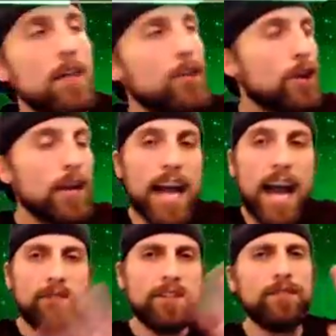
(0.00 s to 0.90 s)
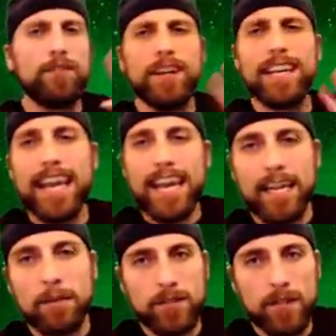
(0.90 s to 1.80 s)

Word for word: They're going to have different names.